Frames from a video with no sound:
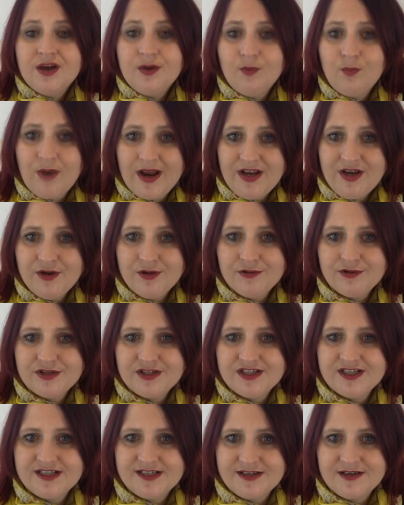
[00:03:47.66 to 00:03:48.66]
when you're
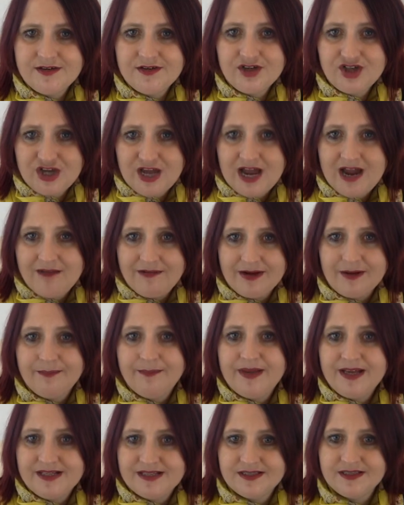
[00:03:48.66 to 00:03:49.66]
sharing
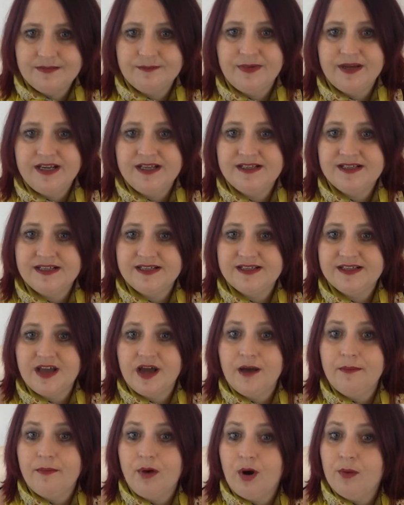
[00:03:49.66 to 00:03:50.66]
bits and pieces
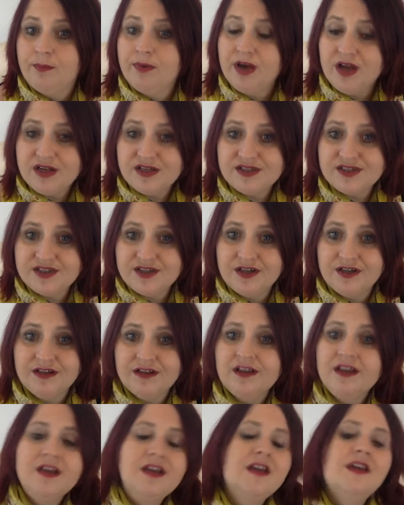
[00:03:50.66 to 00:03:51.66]
that are more
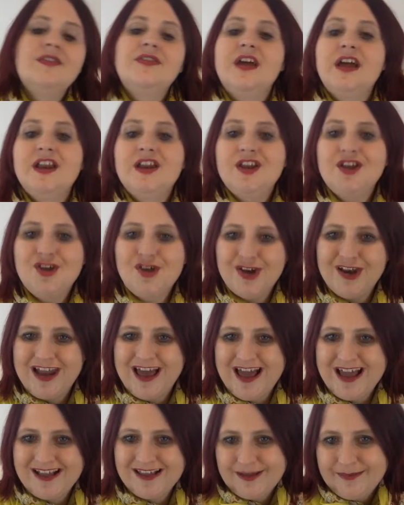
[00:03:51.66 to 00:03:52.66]
personal, then you're
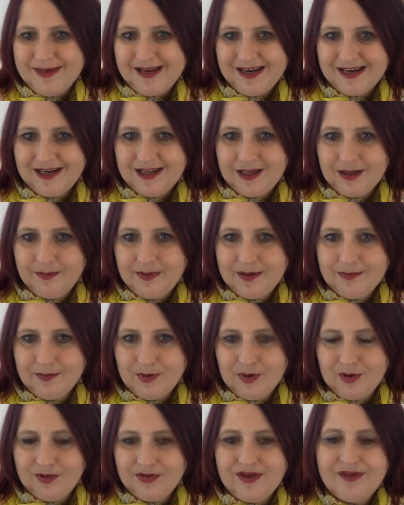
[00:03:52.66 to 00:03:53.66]
letting them in a little bit
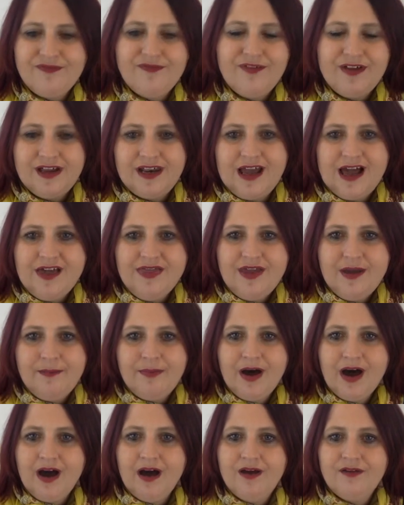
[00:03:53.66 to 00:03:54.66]
more. They feel like they're
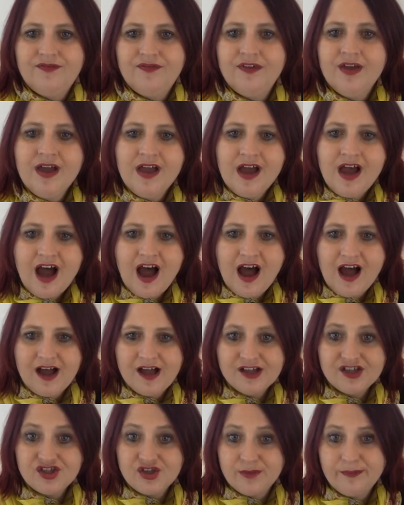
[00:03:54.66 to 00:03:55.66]
part
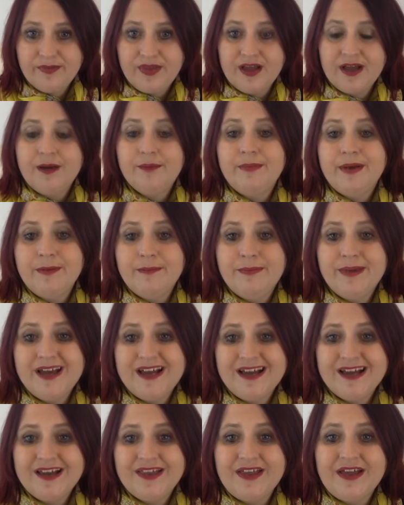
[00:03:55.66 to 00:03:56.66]
of something a bit
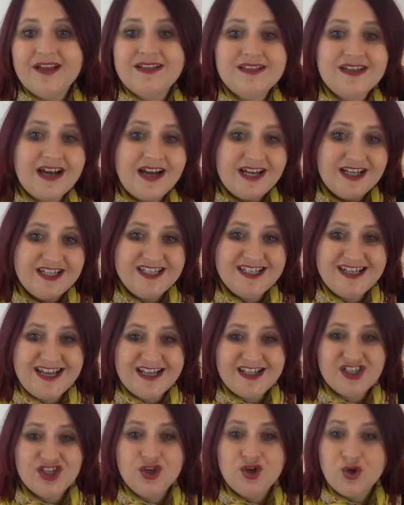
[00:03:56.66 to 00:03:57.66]
bigger. They're starting to
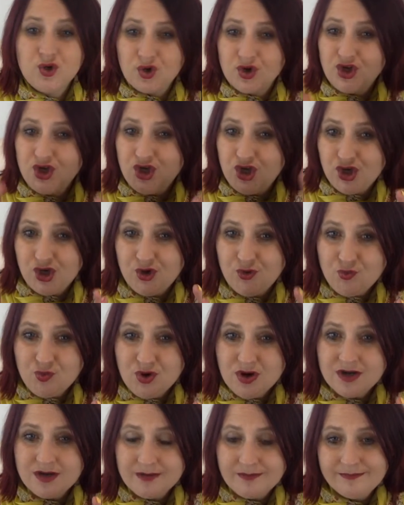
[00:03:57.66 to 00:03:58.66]
get to know you
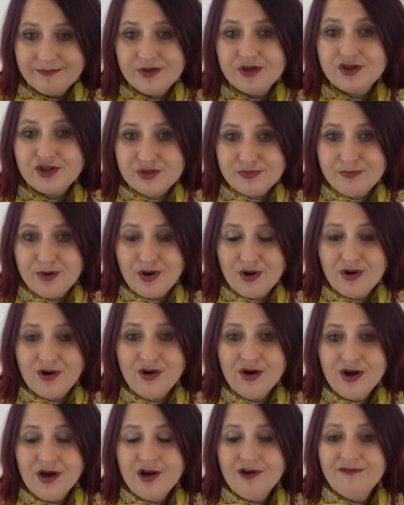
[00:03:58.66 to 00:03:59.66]
much more
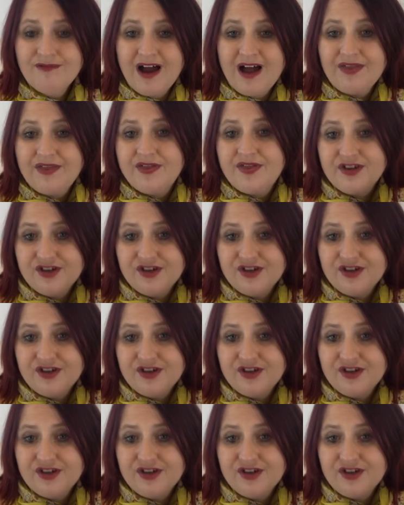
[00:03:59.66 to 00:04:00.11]
rather